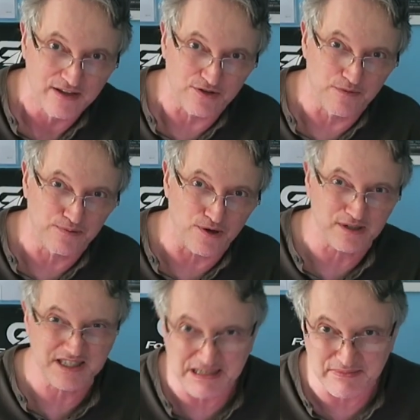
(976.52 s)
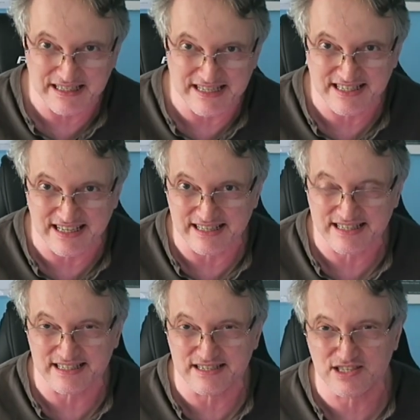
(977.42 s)
through proximity
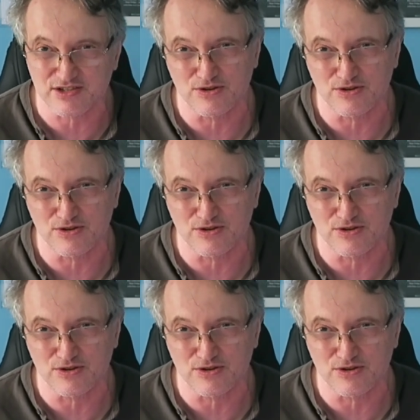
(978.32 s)
sensors,